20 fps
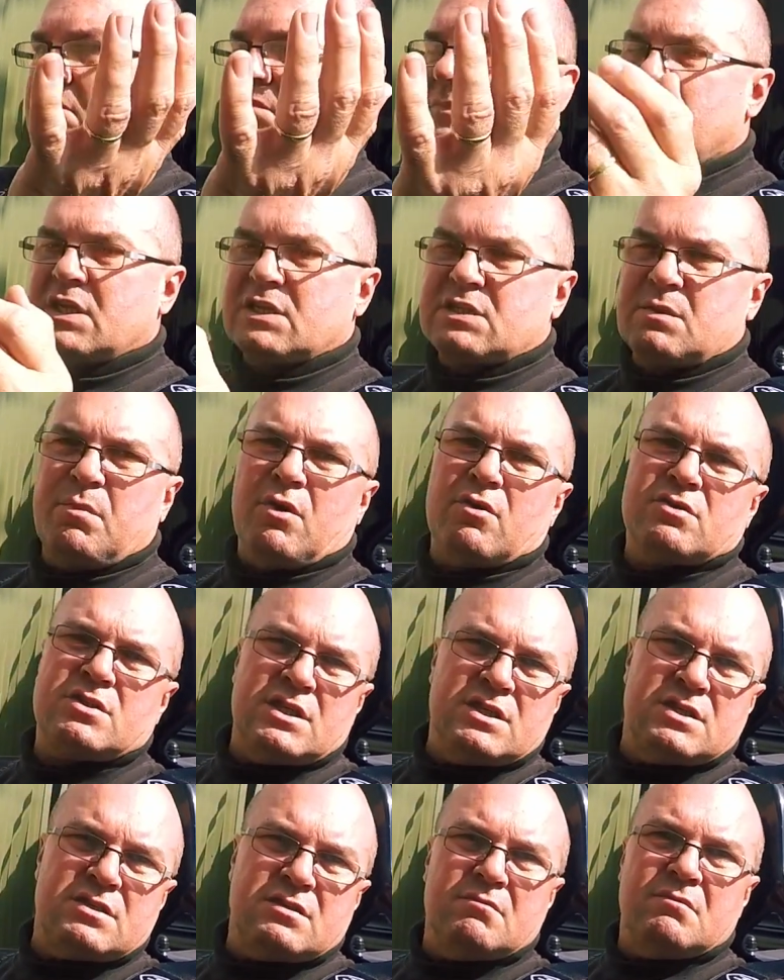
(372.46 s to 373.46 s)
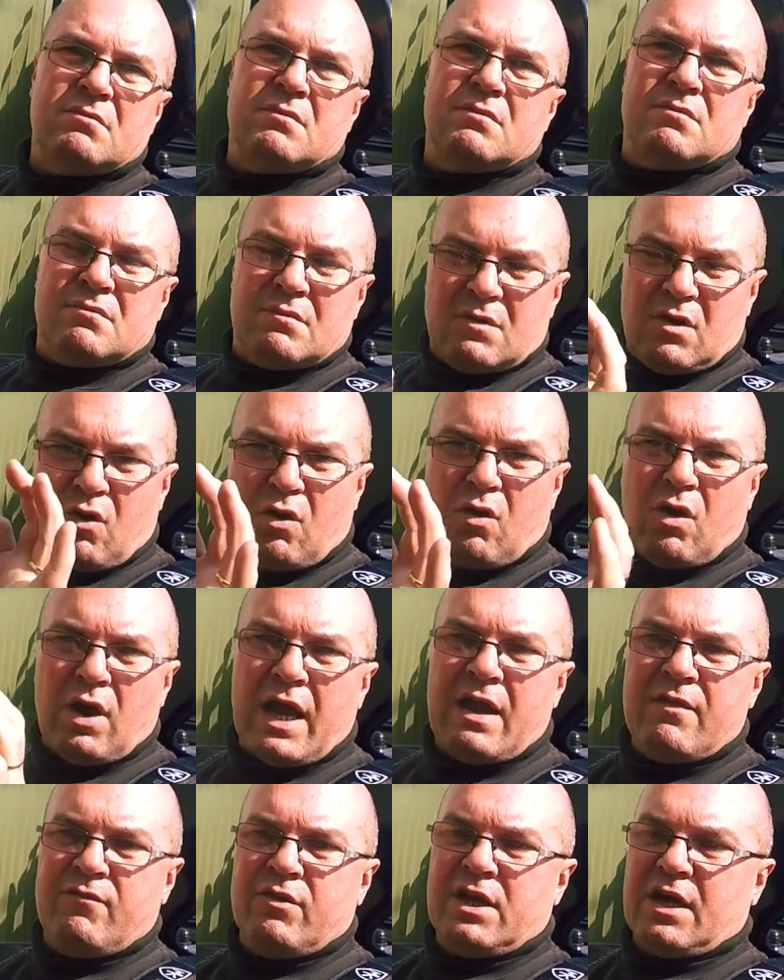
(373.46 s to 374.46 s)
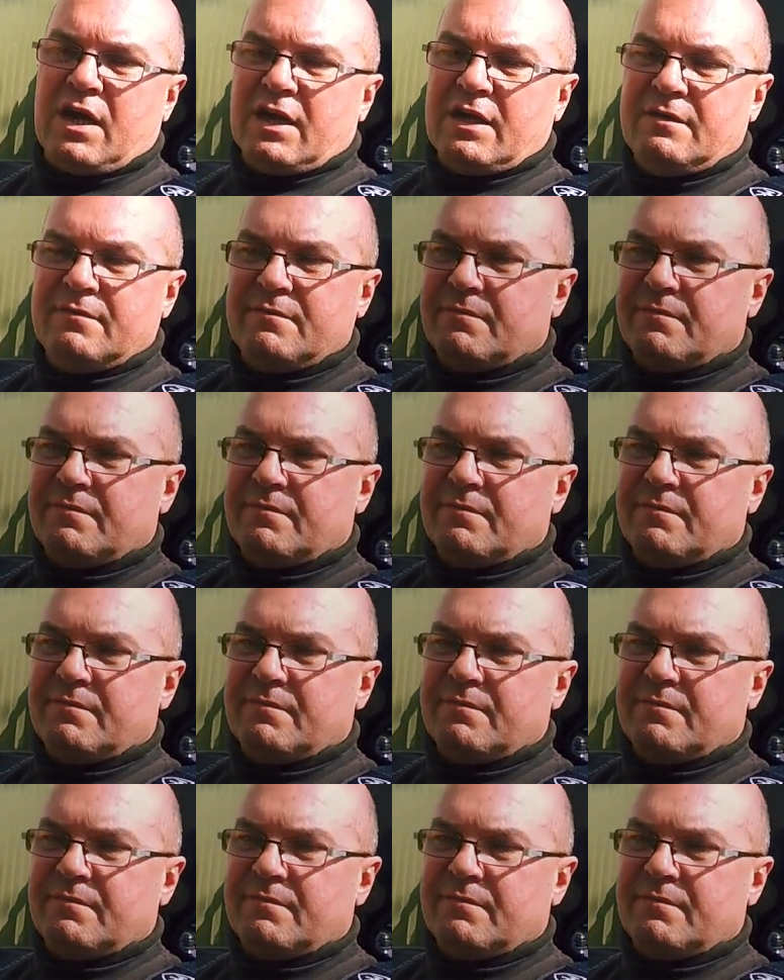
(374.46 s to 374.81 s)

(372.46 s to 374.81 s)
ticks the boxes every day.